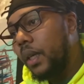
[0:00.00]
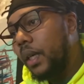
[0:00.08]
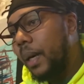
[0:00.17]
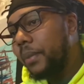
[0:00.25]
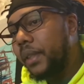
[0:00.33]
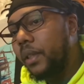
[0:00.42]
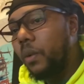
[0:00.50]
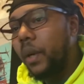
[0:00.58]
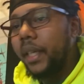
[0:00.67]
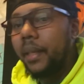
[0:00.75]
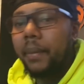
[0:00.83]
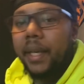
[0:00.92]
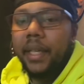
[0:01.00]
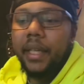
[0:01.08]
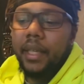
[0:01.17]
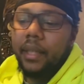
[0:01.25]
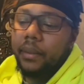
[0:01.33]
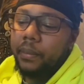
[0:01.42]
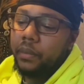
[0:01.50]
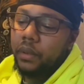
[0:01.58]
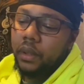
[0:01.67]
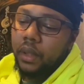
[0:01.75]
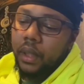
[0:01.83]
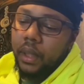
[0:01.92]
I'm still working, man. Um,
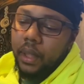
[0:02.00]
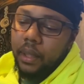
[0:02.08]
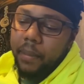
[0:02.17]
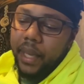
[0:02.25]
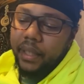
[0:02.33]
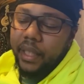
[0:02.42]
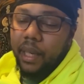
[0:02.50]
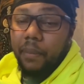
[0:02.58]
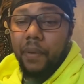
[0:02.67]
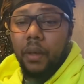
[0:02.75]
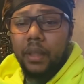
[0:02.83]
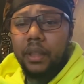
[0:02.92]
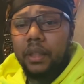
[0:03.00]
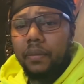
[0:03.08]
main thing I'm focus,